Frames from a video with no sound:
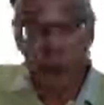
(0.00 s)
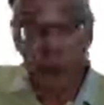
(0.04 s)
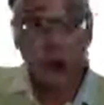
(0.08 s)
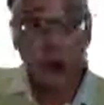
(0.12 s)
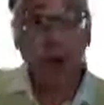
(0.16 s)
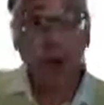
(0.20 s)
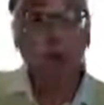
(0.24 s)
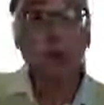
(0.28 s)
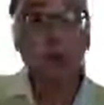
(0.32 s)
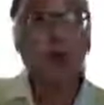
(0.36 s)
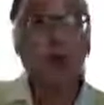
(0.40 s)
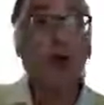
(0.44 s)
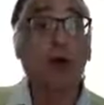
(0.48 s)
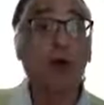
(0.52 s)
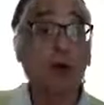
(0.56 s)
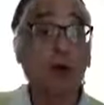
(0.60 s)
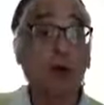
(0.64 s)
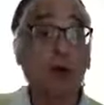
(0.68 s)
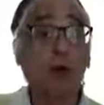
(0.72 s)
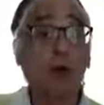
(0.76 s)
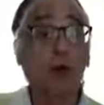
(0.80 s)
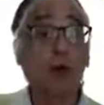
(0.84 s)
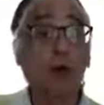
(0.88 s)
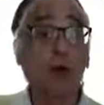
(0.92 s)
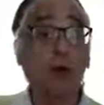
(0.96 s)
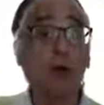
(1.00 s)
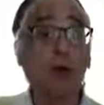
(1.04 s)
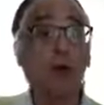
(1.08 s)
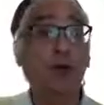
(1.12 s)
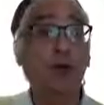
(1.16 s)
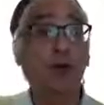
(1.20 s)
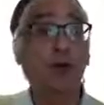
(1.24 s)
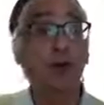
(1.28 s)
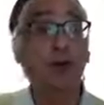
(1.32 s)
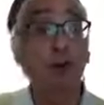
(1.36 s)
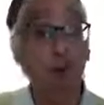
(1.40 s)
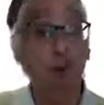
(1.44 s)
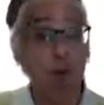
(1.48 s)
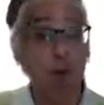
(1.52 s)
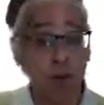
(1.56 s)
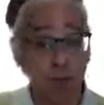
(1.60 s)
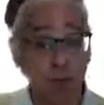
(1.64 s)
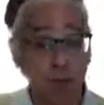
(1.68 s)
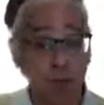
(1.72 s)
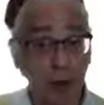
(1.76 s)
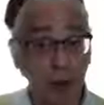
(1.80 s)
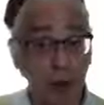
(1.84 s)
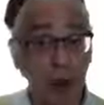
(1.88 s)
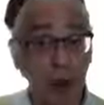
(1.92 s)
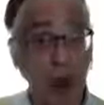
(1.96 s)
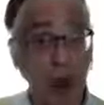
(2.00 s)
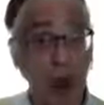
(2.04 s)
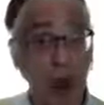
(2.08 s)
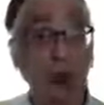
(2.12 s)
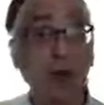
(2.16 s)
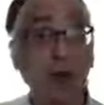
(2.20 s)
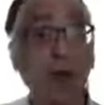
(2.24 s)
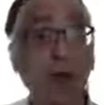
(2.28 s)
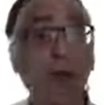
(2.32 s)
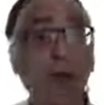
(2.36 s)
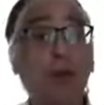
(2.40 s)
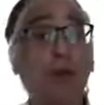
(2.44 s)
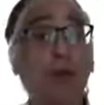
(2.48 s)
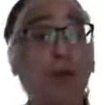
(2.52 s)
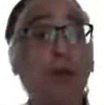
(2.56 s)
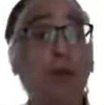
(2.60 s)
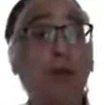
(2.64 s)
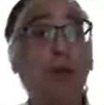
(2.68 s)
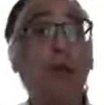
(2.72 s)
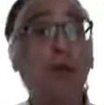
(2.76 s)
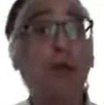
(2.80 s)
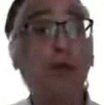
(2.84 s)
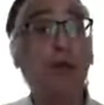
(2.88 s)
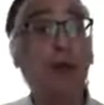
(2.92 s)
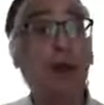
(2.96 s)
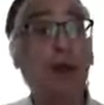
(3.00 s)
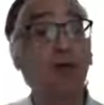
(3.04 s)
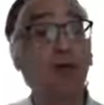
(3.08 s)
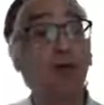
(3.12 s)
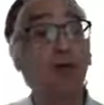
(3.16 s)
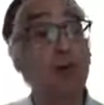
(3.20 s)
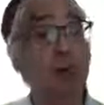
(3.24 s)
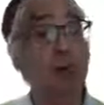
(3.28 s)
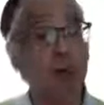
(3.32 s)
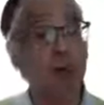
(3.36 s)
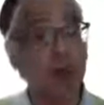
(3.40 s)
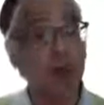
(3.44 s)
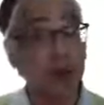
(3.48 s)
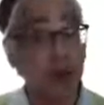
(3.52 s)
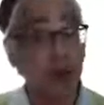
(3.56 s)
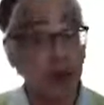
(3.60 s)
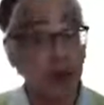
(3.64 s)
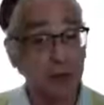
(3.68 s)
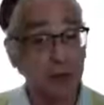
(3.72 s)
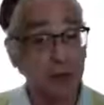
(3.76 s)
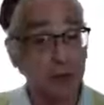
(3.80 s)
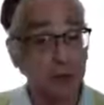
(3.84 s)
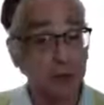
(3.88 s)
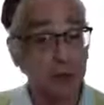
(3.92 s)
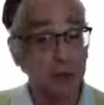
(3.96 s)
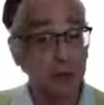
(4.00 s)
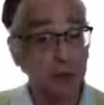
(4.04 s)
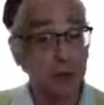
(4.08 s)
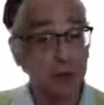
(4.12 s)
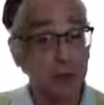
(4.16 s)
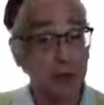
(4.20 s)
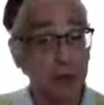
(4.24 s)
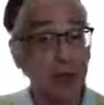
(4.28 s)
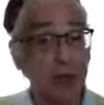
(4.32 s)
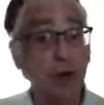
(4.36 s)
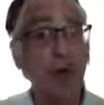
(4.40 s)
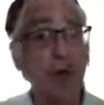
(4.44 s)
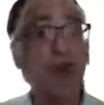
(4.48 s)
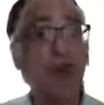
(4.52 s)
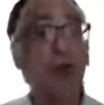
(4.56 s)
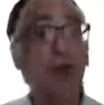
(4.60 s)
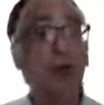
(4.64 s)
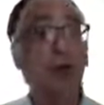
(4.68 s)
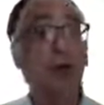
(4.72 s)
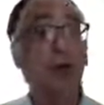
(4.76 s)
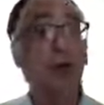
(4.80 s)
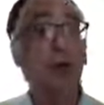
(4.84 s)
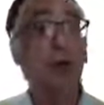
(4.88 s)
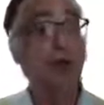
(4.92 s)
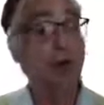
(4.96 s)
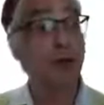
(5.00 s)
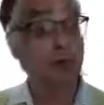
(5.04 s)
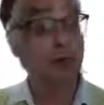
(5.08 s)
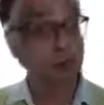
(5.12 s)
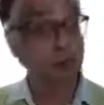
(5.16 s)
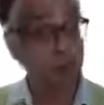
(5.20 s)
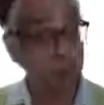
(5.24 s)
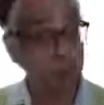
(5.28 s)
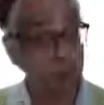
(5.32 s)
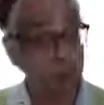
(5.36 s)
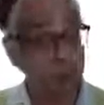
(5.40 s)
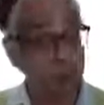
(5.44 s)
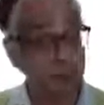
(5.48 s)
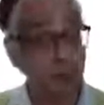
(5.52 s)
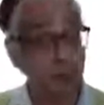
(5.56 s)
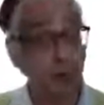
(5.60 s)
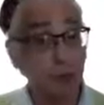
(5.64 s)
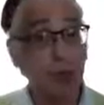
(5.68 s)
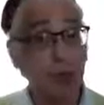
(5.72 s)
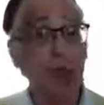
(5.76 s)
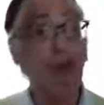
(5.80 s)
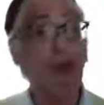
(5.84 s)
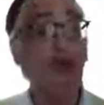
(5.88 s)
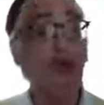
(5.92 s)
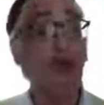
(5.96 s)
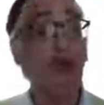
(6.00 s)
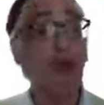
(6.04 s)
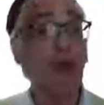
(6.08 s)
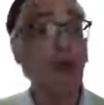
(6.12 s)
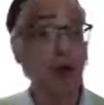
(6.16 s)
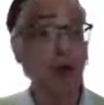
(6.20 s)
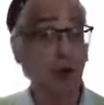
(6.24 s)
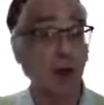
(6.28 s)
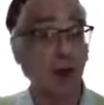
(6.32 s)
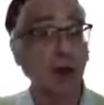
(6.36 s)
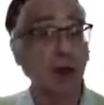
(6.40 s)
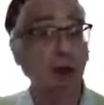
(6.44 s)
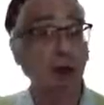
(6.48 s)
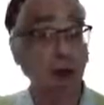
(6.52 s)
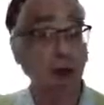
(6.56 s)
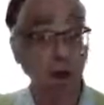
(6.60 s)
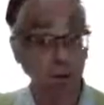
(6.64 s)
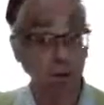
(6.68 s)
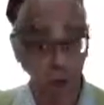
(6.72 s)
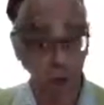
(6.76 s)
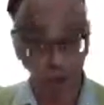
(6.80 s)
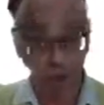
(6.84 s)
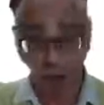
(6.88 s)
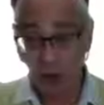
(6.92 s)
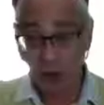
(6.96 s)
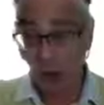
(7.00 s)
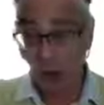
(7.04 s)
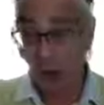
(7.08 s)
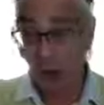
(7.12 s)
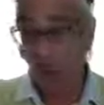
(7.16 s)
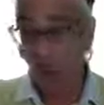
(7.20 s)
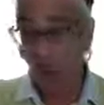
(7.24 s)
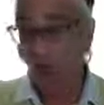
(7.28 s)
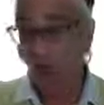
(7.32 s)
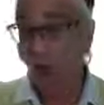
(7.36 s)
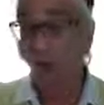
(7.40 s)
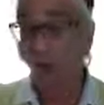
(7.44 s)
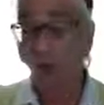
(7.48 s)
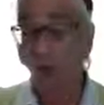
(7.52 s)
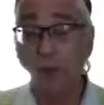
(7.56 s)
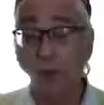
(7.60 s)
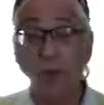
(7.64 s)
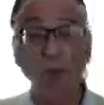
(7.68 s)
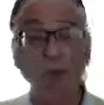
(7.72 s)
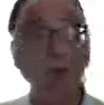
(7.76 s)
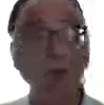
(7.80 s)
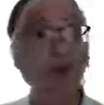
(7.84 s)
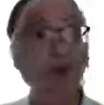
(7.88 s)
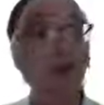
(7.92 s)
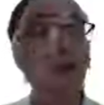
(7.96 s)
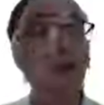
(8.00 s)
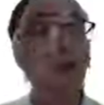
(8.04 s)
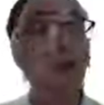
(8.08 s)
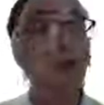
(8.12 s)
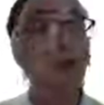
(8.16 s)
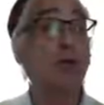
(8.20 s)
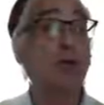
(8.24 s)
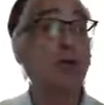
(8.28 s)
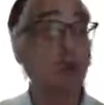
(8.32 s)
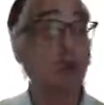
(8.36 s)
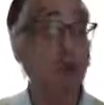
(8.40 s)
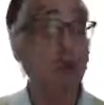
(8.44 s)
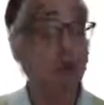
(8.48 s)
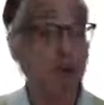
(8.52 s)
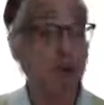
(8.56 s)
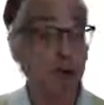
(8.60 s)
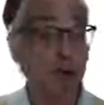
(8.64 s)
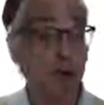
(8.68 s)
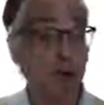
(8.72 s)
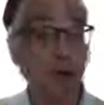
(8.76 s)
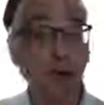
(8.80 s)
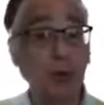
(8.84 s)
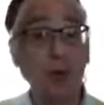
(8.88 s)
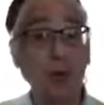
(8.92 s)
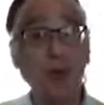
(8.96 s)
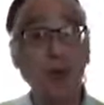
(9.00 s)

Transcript: there are certain foods that we recommend because they're natural detoxifiers, because they're sulfur-rich and other elements. For example,